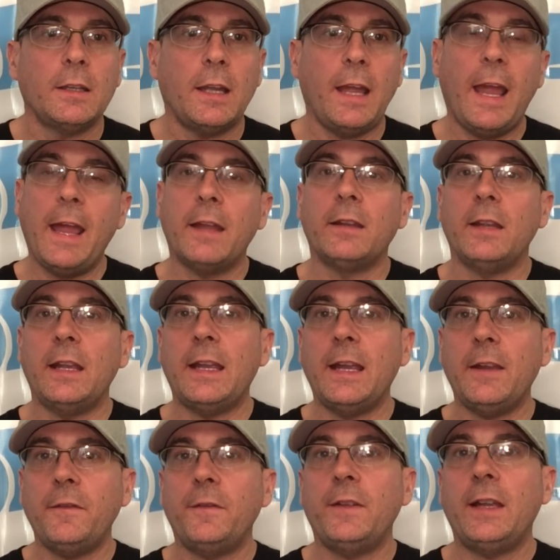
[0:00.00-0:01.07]
And
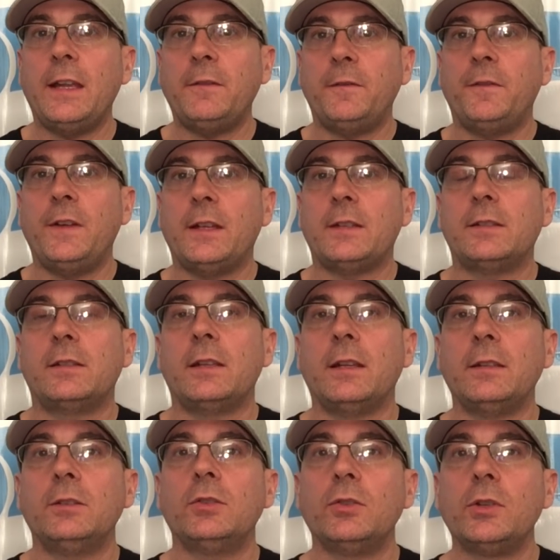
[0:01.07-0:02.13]
if it fits
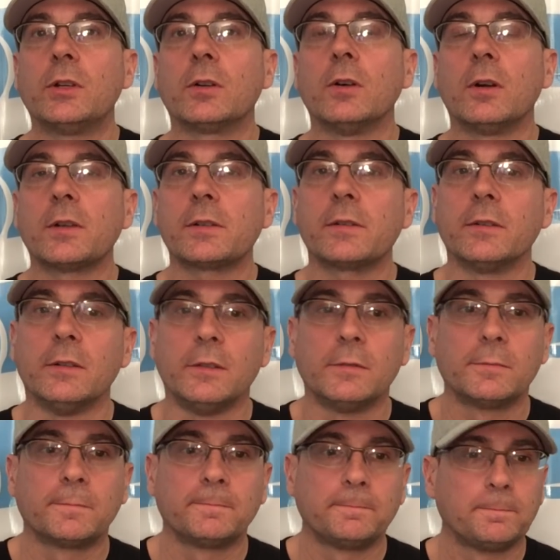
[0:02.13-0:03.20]
into your arsenal,
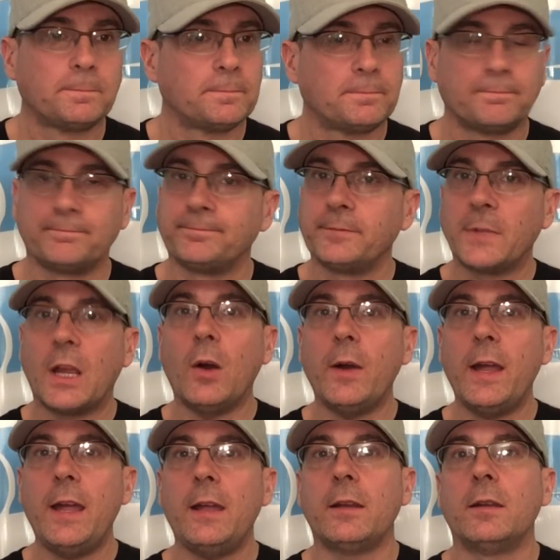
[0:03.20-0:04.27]
go
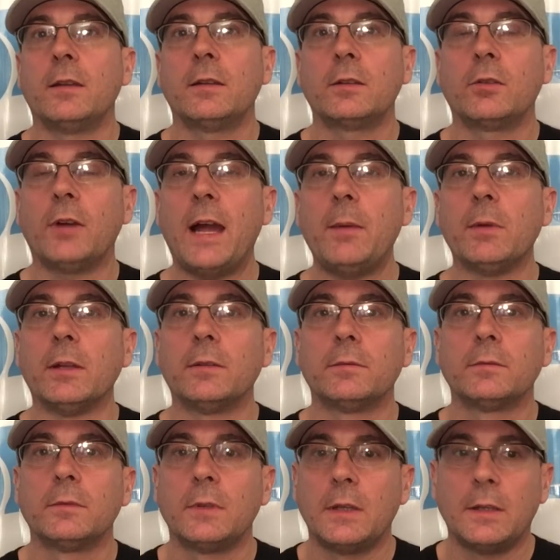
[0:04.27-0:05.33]
ahead, grab it.
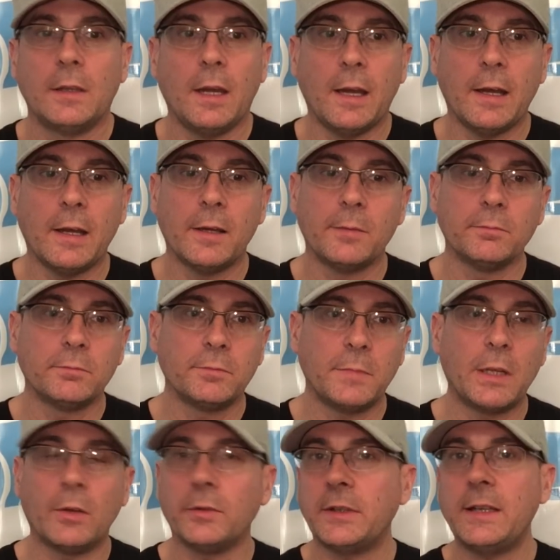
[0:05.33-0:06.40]
You
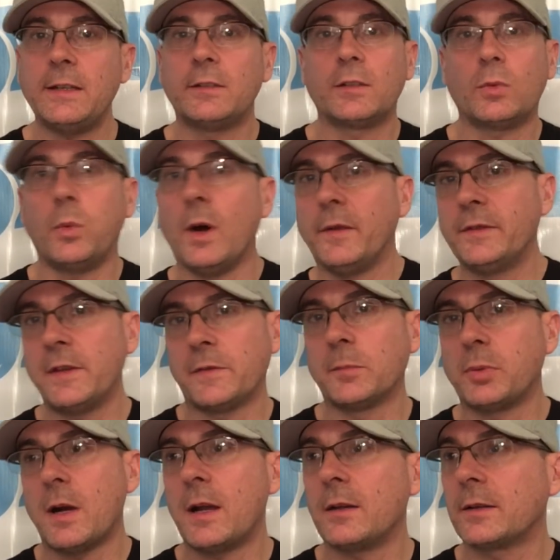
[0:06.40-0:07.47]
don't need 12 different
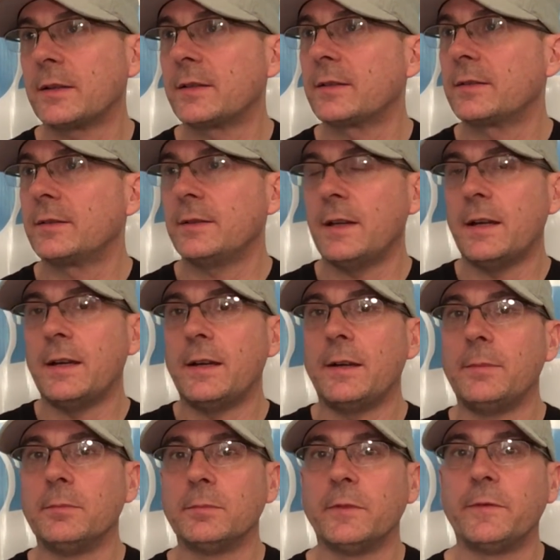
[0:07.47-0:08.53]
products
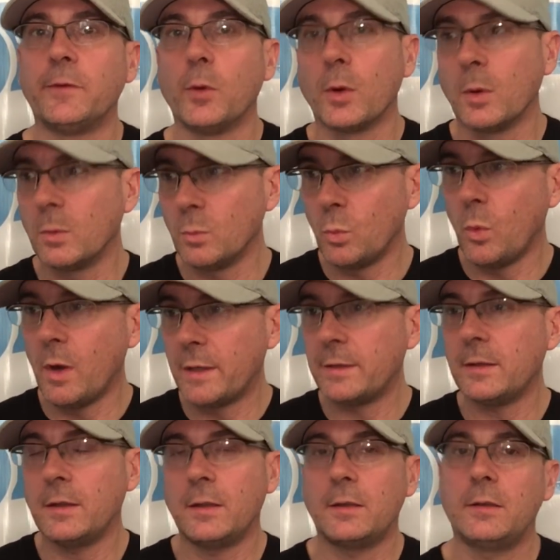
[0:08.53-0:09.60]
for one